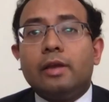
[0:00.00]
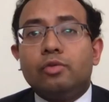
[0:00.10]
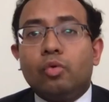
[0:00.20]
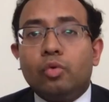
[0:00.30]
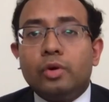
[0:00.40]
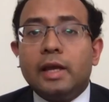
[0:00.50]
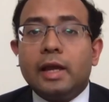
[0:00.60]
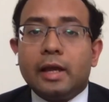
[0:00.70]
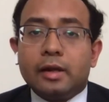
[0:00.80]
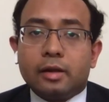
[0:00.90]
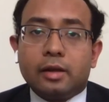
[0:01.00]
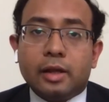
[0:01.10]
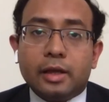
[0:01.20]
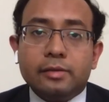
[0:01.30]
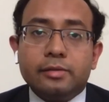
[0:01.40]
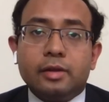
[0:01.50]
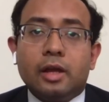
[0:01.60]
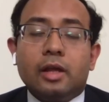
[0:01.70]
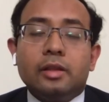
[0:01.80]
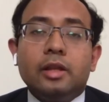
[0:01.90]
has only increased
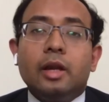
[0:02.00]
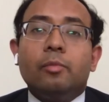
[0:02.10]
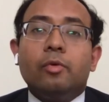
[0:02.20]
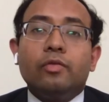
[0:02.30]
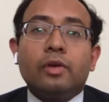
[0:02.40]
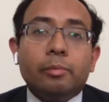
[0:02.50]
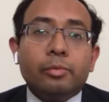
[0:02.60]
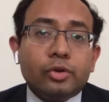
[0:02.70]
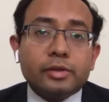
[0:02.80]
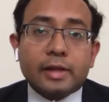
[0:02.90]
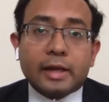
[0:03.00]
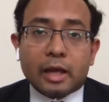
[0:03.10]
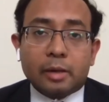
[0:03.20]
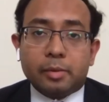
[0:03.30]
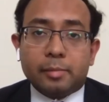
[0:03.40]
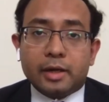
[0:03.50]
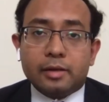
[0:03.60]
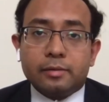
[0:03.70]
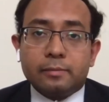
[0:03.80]
the number of computers that can be made.